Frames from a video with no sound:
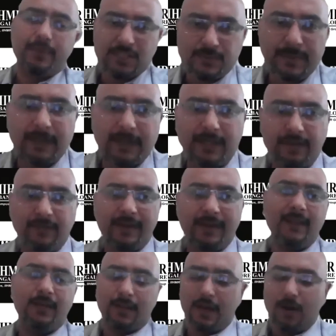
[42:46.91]
perspective?
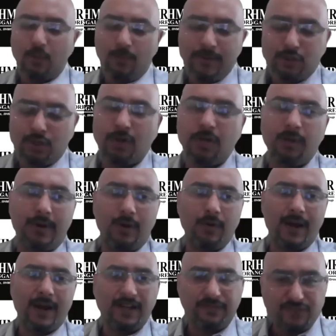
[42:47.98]
Like now we talk
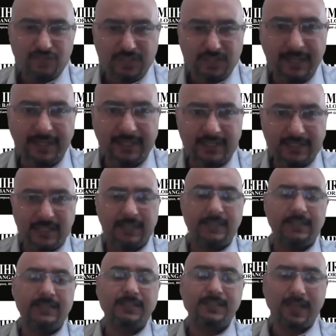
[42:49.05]
about artificial
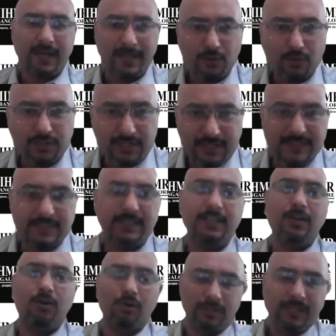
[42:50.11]
intelligence, IoTs
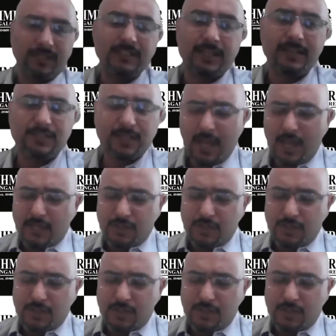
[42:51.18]
and all these things.